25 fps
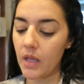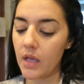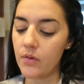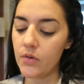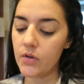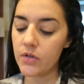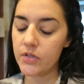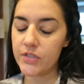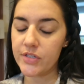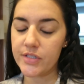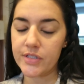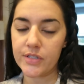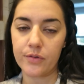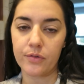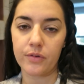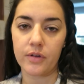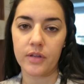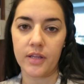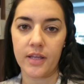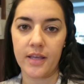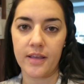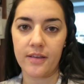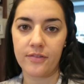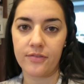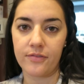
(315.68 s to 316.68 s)
it was just a
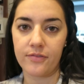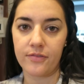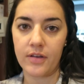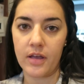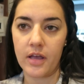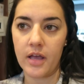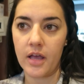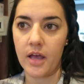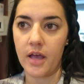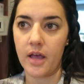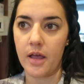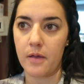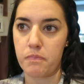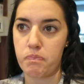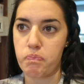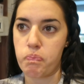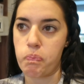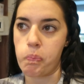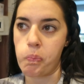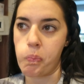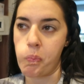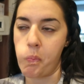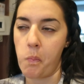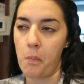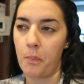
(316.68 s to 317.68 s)
relief.
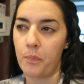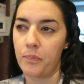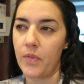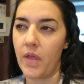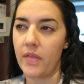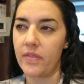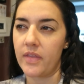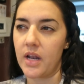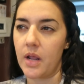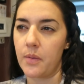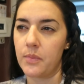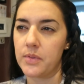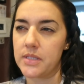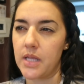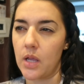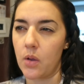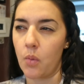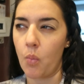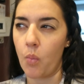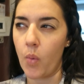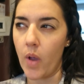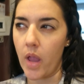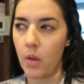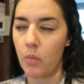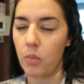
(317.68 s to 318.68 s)
Not that I was
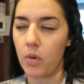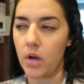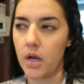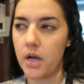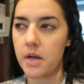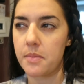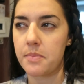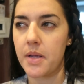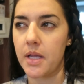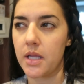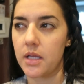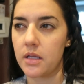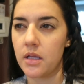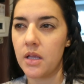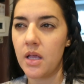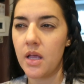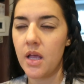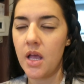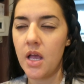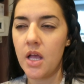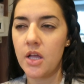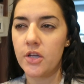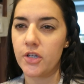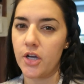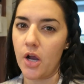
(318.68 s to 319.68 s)
like way worried, but
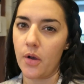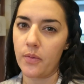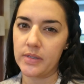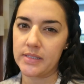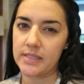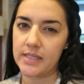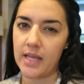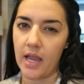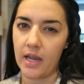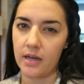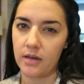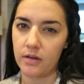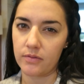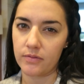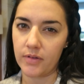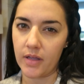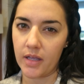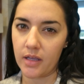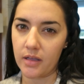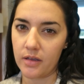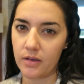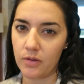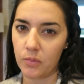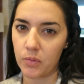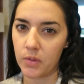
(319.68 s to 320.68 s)
you're always kind of
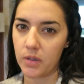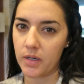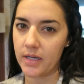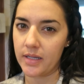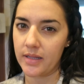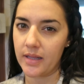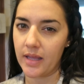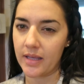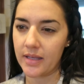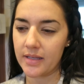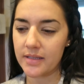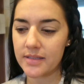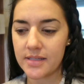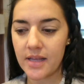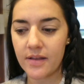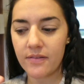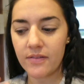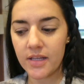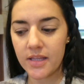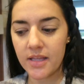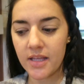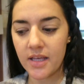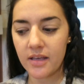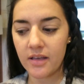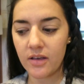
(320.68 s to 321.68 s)
like worried, like, is
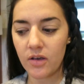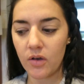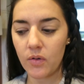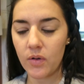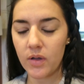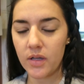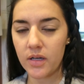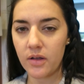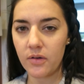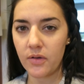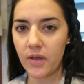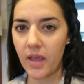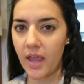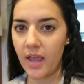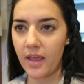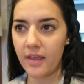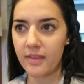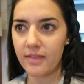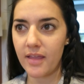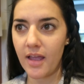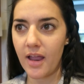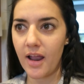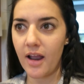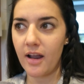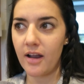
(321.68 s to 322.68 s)
everything going okay
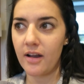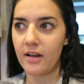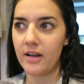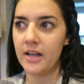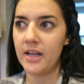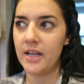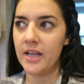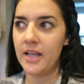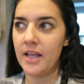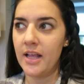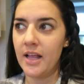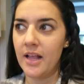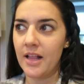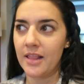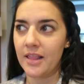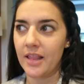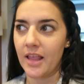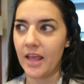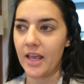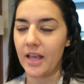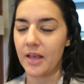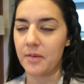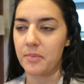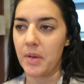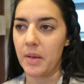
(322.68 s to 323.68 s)
in there?
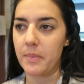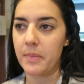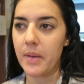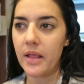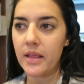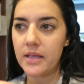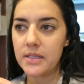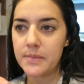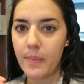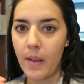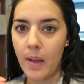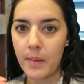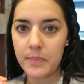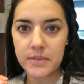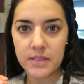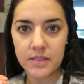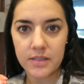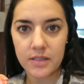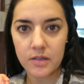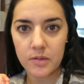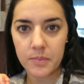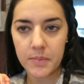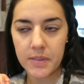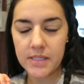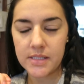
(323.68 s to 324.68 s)
Like, my belly's popped a
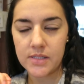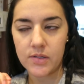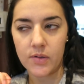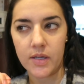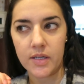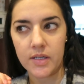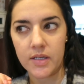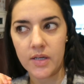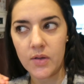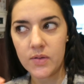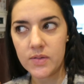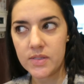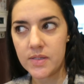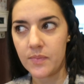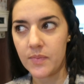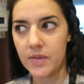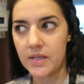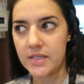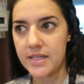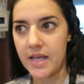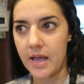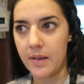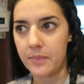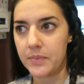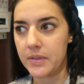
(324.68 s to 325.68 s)
little bit, so I know
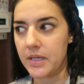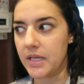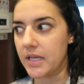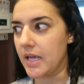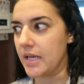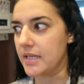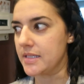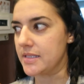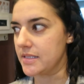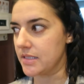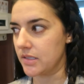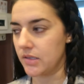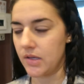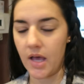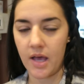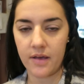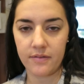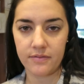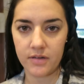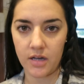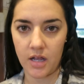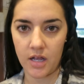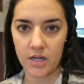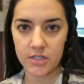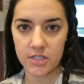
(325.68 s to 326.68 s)
something's happening. I still
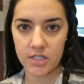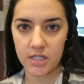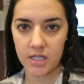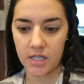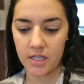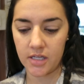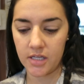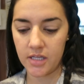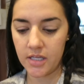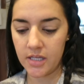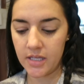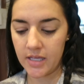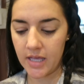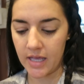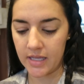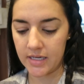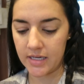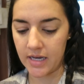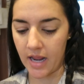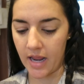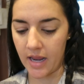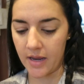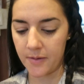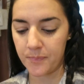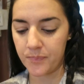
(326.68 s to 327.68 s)
have nausea at
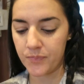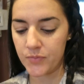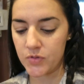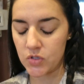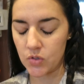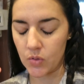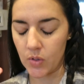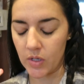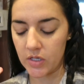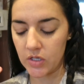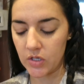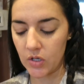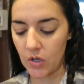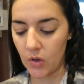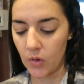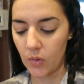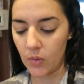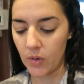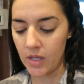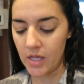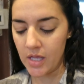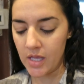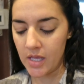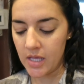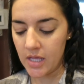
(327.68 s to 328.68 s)
night, so I
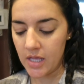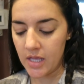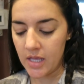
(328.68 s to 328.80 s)
know